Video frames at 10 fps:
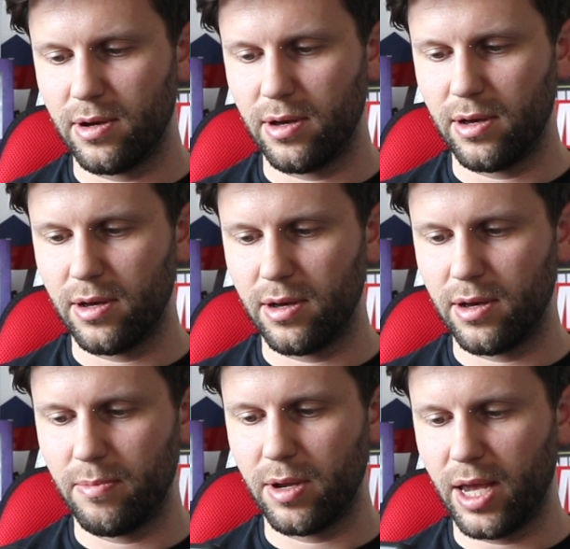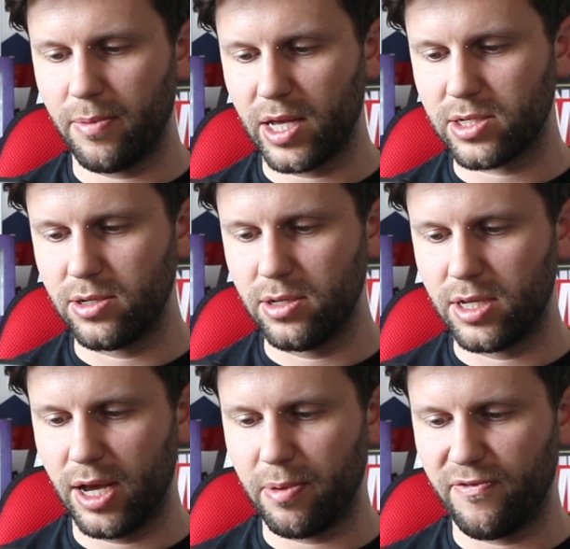Um, yep, that's good.
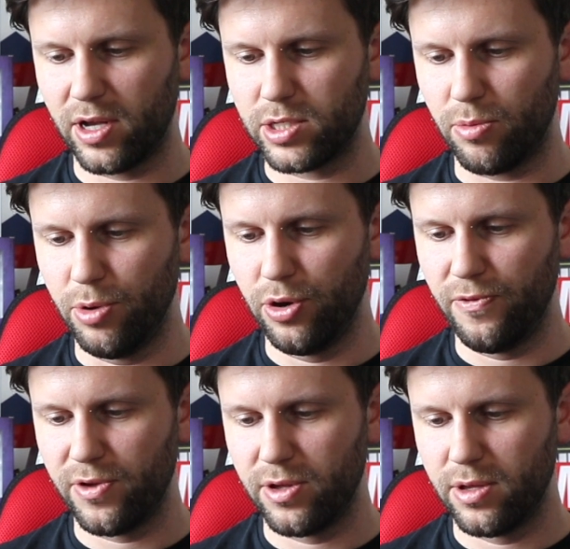That'll be fine to remove.